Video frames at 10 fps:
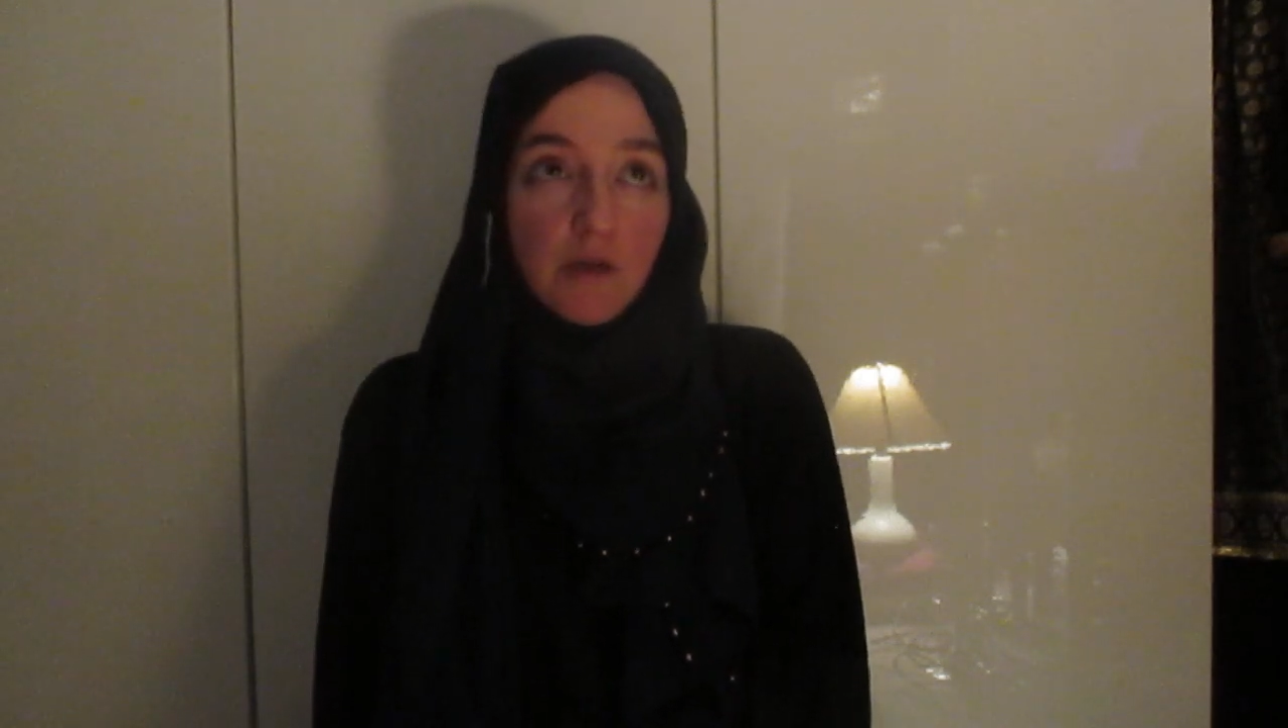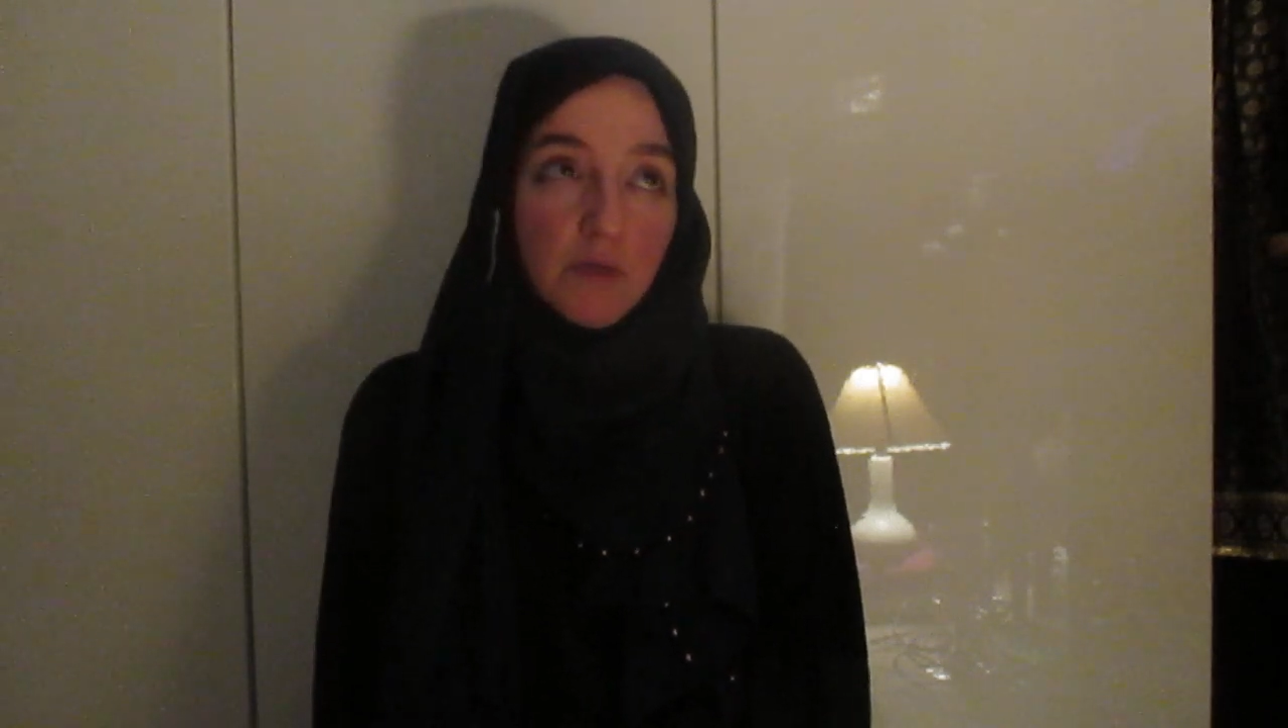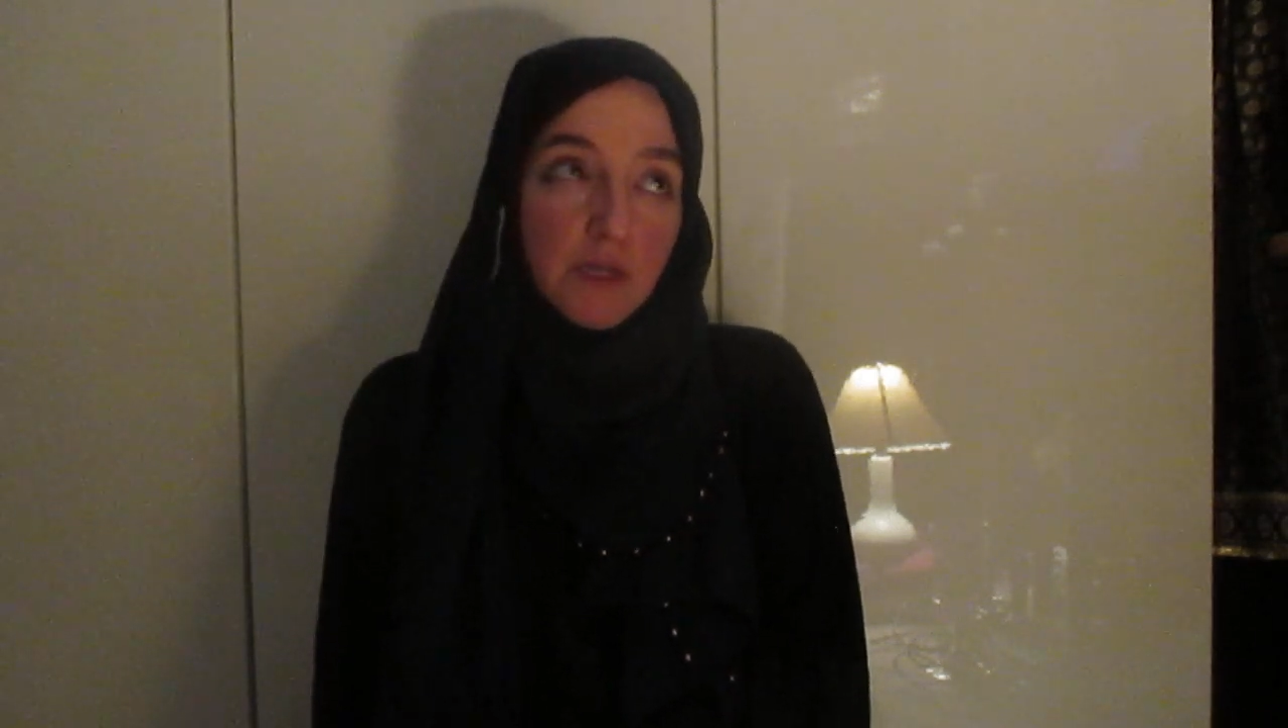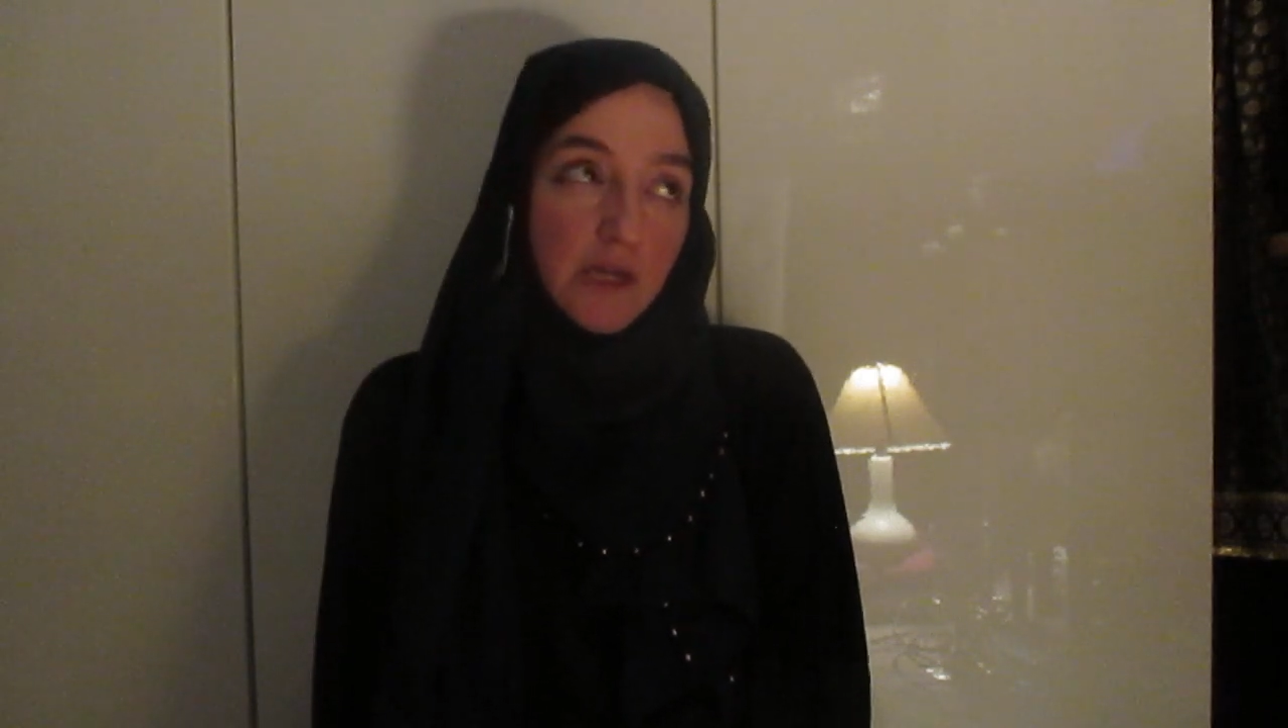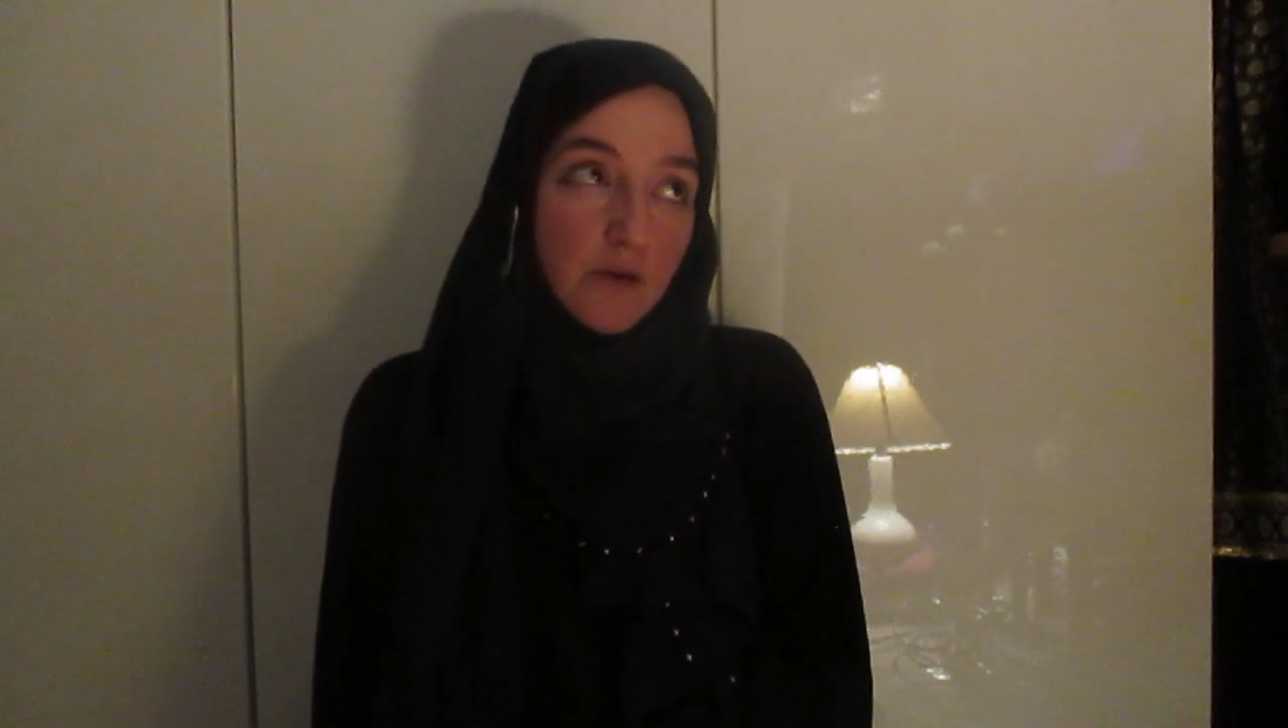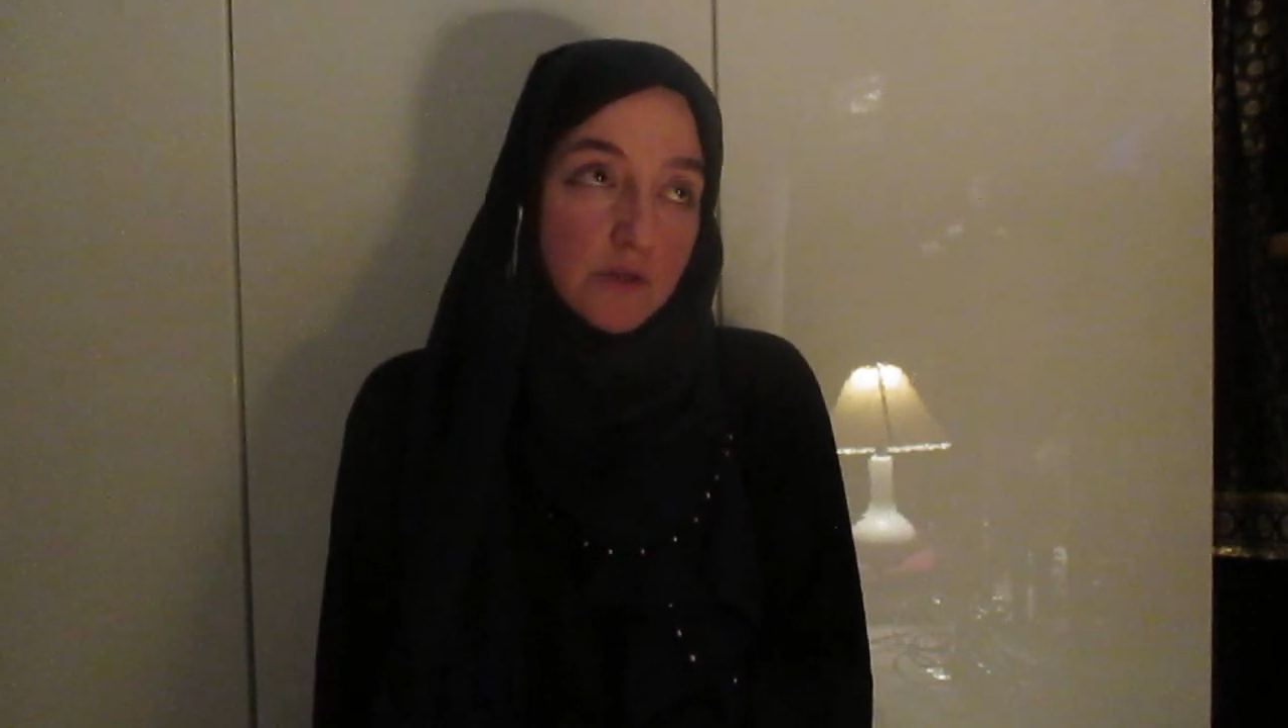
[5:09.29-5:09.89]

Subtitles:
I mean, now